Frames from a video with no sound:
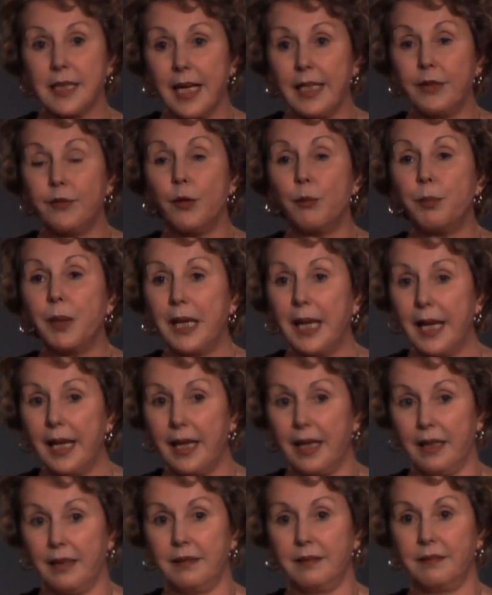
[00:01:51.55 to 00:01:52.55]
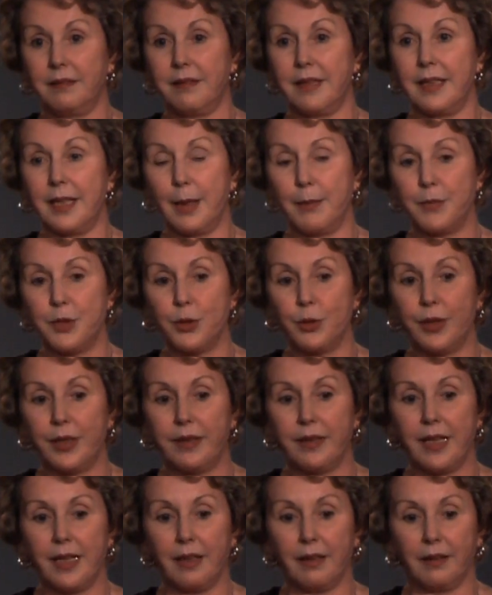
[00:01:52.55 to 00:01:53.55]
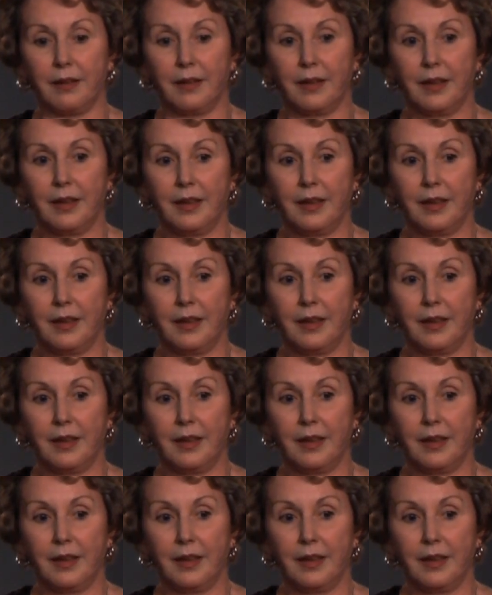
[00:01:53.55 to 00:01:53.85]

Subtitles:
night of a play that I'm doing there.